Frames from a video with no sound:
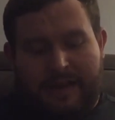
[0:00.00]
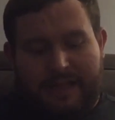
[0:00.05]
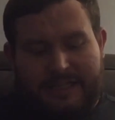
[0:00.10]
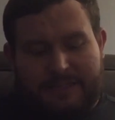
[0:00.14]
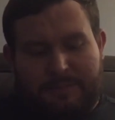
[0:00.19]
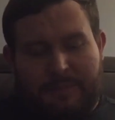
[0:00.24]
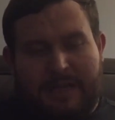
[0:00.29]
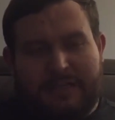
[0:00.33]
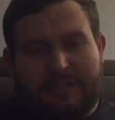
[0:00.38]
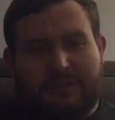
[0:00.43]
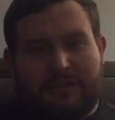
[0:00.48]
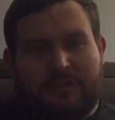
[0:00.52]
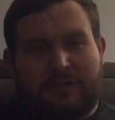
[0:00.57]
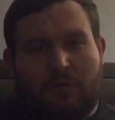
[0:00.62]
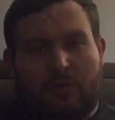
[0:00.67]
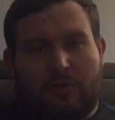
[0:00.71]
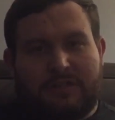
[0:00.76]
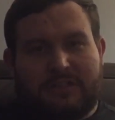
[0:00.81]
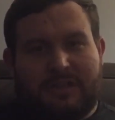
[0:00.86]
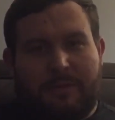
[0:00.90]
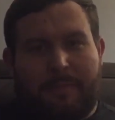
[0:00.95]
and especially
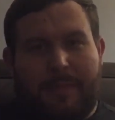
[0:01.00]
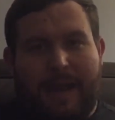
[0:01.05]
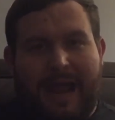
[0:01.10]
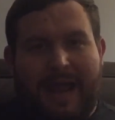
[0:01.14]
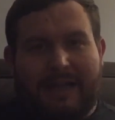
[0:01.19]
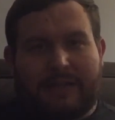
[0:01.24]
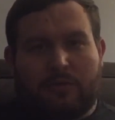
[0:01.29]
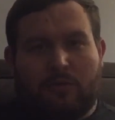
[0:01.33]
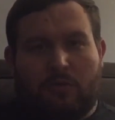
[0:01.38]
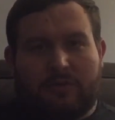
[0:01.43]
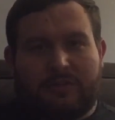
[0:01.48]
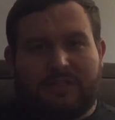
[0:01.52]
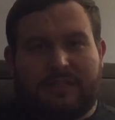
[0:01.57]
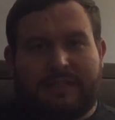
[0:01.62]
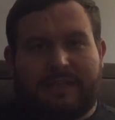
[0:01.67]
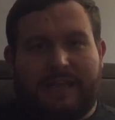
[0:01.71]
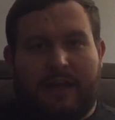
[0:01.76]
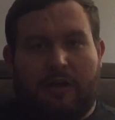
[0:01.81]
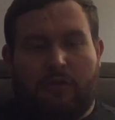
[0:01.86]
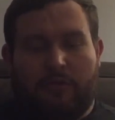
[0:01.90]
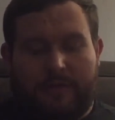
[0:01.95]
towards the back, towards the
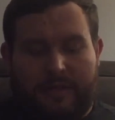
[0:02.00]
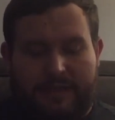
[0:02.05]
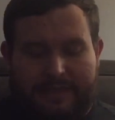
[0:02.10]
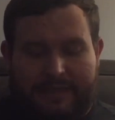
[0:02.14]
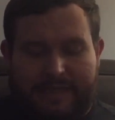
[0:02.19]
tail on the